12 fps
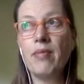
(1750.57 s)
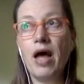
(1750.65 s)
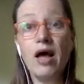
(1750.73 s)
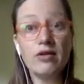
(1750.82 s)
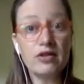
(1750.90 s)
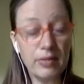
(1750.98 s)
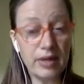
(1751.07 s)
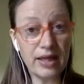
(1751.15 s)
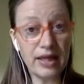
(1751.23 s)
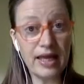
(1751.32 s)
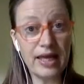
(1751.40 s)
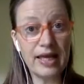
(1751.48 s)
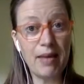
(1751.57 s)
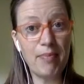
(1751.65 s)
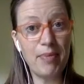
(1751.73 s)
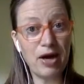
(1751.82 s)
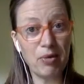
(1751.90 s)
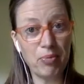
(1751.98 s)
ultimately get
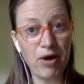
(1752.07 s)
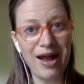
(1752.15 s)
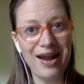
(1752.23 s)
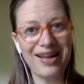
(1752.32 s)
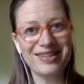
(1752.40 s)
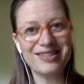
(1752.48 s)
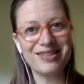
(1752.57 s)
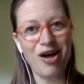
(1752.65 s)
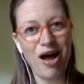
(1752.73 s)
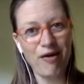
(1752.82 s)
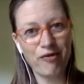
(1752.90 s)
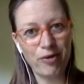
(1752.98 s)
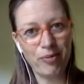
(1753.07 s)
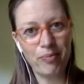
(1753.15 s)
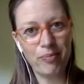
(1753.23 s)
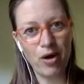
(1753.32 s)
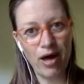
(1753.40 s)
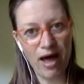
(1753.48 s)
better products, offer
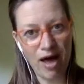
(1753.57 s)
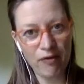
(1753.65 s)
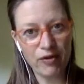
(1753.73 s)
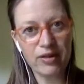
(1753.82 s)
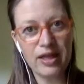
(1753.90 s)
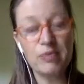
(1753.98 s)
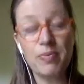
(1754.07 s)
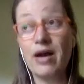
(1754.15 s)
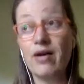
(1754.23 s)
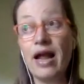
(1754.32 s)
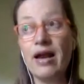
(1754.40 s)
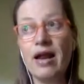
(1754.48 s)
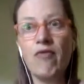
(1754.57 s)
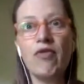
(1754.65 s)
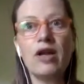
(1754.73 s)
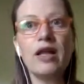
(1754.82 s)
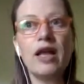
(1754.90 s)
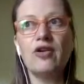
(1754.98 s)
things better, and
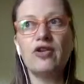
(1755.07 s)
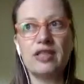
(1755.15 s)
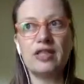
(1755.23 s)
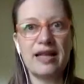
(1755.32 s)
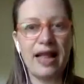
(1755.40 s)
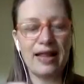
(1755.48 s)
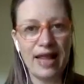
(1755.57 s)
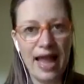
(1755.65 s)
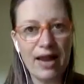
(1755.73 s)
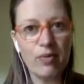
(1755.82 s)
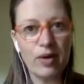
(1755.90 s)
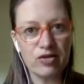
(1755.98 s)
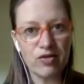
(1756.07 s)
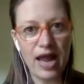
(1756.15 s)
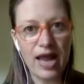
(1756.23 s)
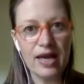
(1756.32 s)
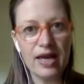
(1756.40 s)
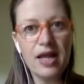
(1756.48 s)
really understand that language,
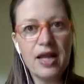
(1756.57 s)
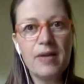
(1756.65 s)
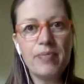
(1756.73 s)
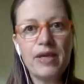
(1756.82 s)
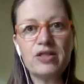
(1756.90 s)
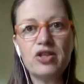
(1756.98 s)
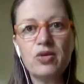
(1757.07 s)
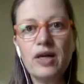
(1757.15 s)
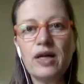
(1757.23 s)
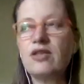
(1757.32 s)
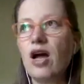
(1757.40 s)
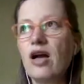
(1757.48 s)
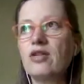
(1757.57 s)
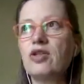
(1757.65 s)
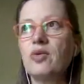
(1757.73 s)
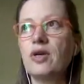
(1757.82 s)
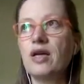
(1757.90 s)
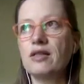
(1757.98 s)
right? Because you want to talk
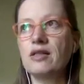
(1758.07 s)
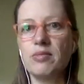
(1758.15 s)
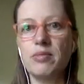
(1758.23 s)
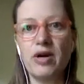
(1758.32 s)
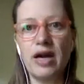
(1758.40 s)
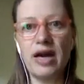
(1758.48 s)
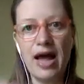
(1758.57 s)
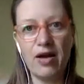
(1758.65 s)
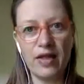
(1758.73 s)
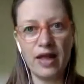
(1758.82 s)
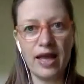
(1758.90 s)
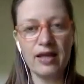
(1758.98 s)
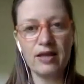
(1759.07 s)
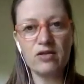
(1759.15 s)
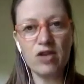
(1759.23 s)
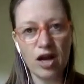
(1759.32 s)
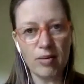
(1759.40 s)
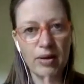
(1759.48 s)
to a customer and how they
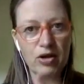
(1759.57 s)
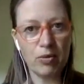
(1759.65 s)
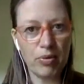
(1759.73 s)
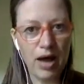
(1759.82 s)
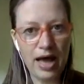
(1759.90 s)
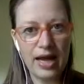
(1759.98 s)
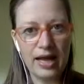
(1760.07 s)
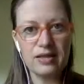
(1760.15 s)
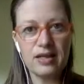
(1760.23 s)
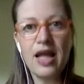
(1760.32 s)
talk about your product.